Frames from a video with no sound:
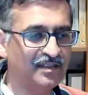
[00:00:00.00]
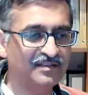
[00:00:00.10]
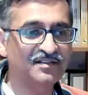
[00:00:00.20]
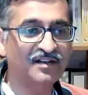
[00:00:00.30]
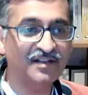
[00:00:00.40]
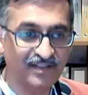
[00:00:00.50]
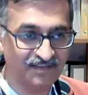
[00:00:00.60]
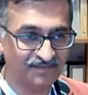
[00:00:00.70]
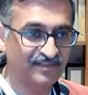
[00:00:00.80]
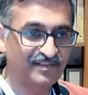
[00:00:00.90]

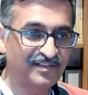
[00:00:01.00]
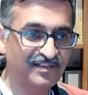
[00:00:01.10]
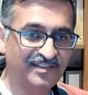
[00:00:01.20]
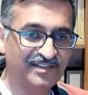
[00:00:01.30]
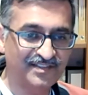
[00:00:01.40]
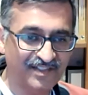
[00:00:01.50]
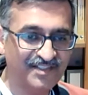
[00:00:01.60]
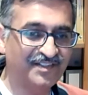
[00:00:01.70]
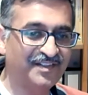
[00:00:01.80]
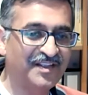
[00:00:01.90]
constructive
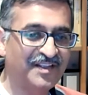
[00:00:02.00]
discussion,